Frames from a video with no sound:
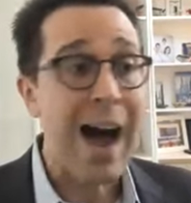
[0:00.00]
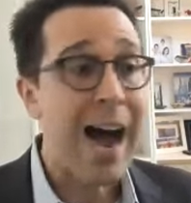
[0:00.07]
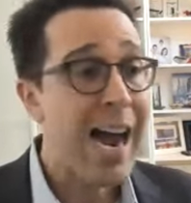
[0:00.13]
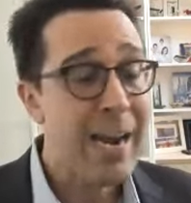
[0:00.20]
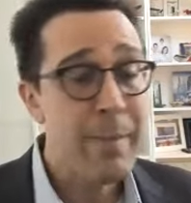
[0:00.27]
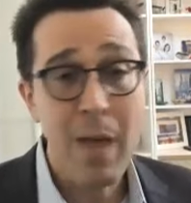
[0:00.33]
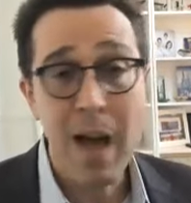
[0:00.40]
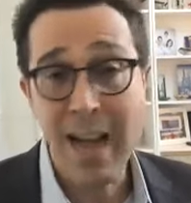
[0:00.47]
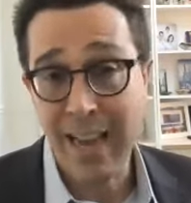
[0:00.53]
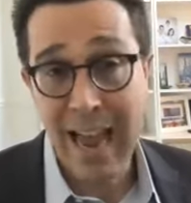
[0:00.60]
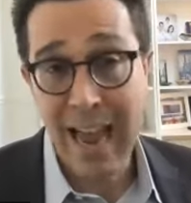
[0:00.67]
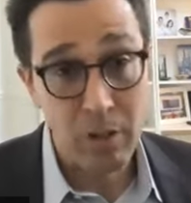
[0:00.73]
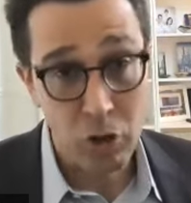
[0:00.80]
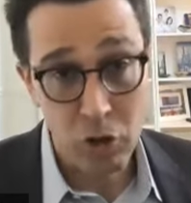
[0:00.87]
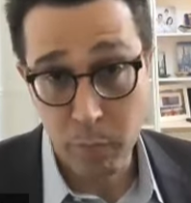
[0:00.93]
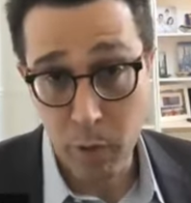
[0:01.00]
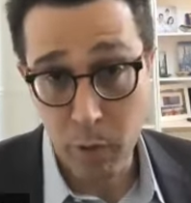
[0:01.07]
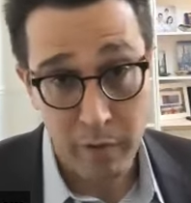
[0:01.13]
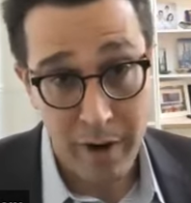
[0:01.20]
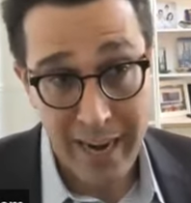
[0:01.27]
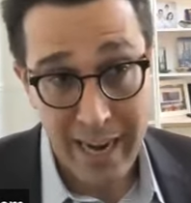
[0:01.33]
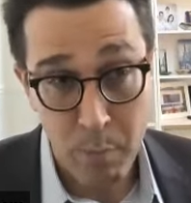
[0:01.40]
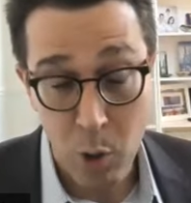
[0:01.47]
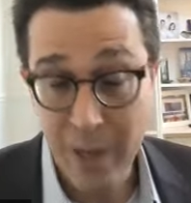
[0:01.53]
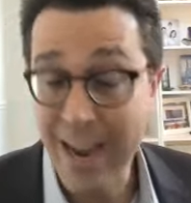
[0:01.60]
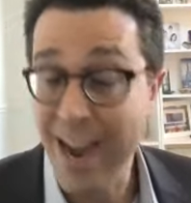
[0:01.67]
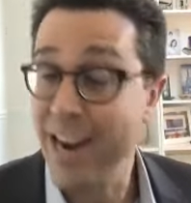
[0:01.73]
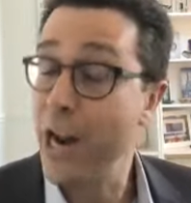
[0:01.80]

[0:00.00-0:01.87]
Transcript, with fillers: I am not eligible for an ABLE account.